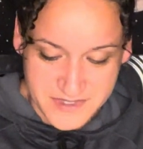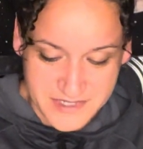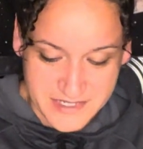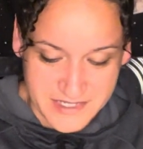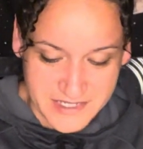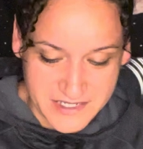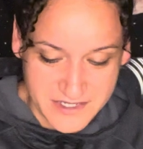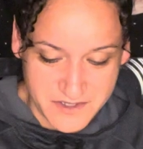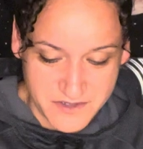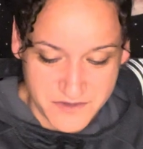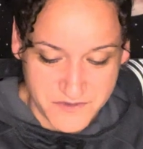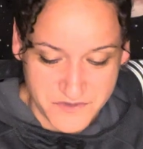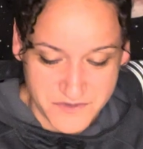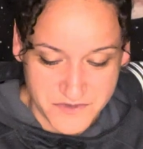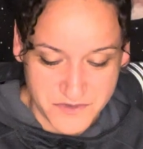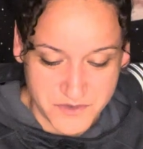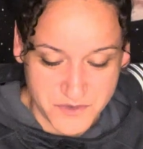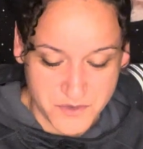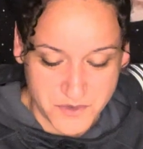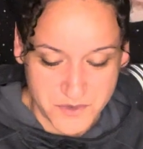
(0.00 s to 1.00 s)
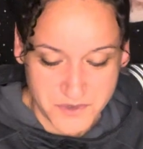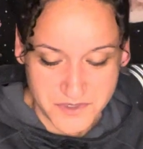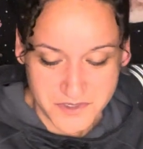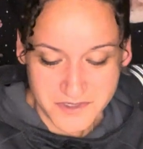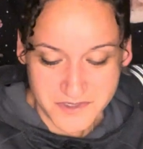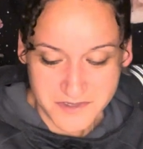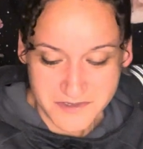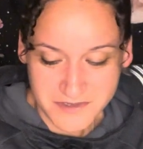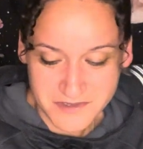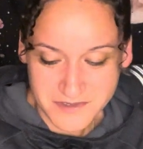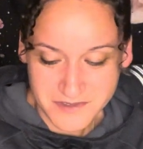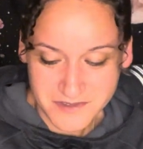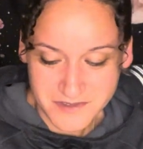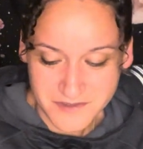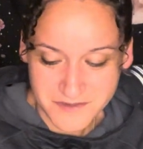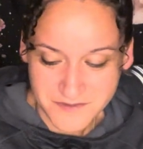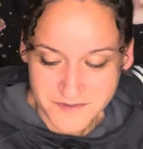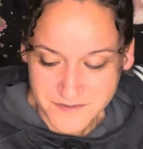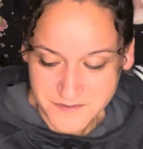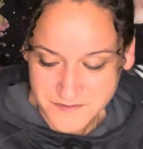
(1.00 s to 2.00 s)
Eight of Swords.
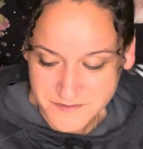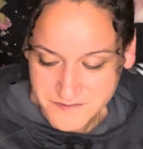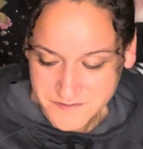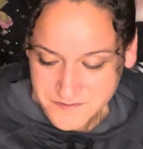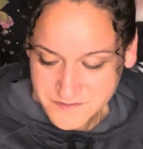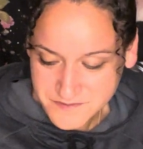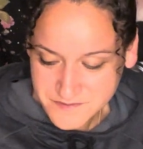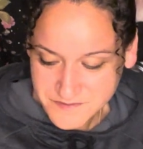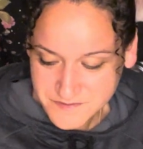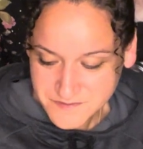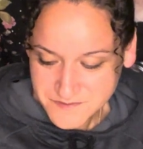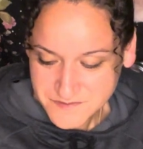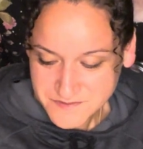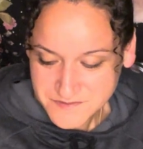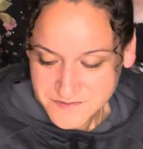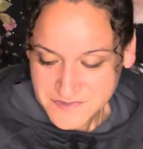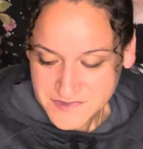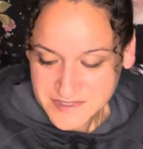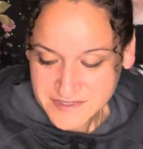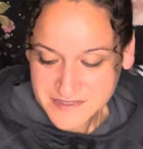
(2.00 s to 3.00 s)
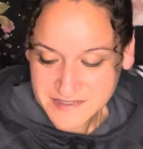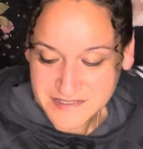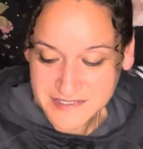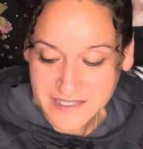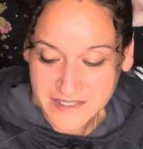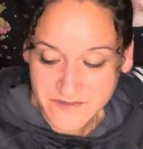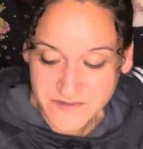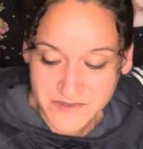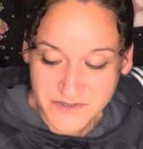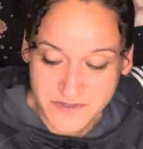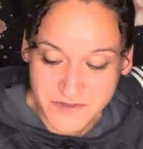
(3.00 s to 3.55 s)
Seven